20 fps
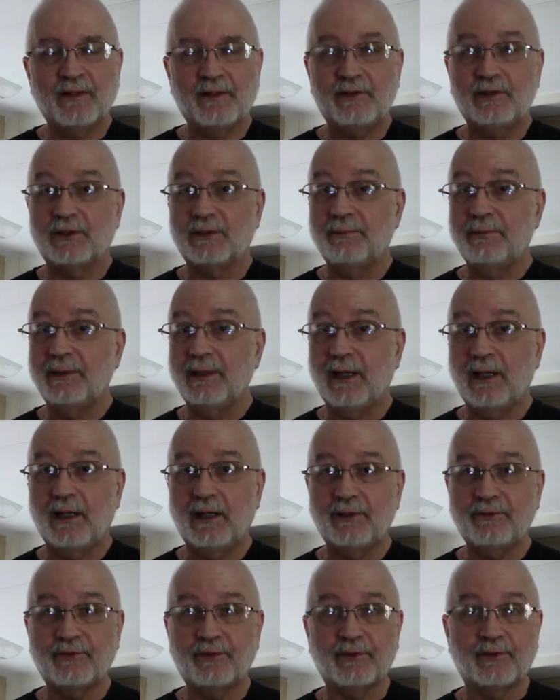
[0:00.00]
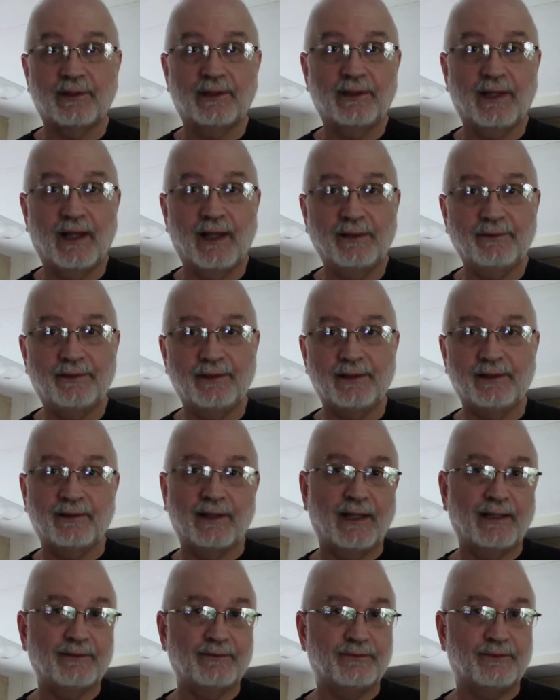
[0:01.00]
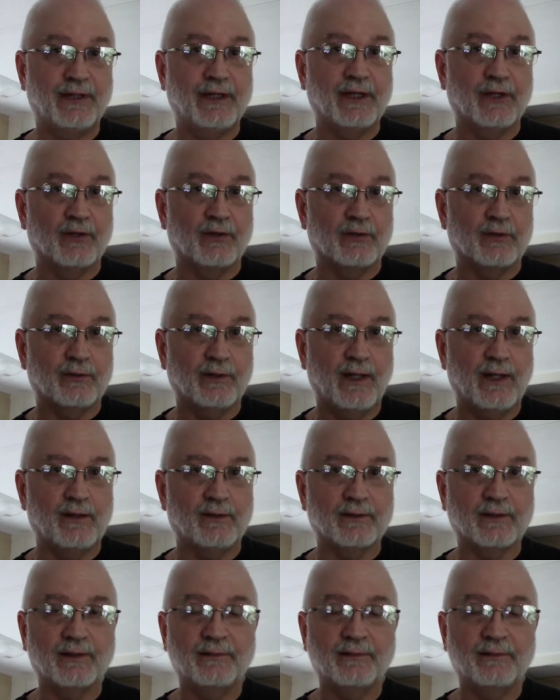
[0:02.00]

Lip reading: You could be a hunter and hunting that deer or elk.